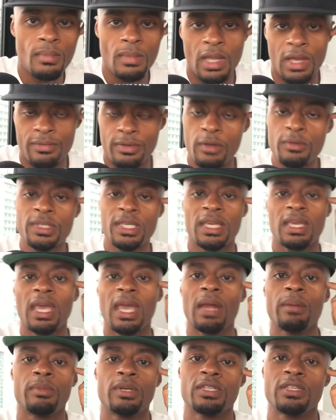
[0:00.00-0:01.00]
If there was a
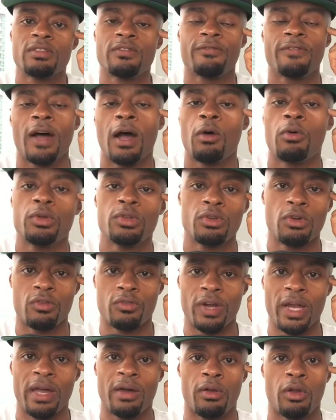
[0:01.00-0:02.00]
camera just following you
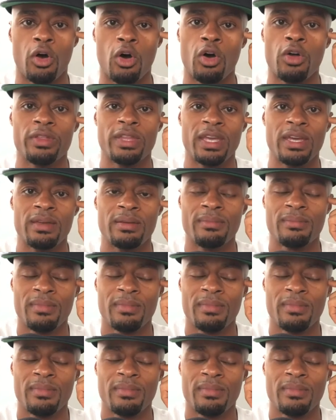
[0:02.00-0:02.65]
around all day